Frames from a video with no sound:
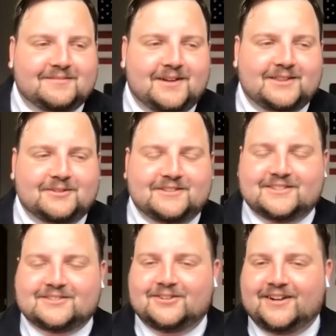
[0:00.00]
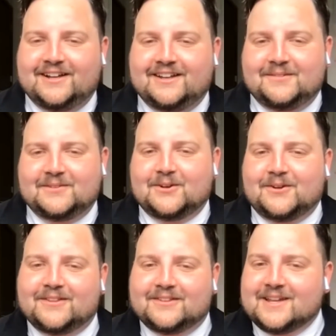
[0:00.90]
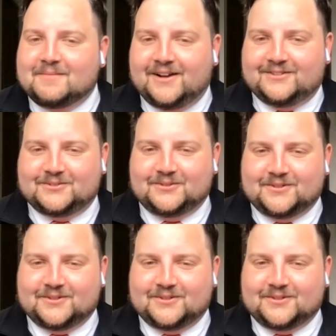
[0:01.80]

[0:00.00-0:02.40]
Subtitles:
My twin sister and I didn't even go to the same high school,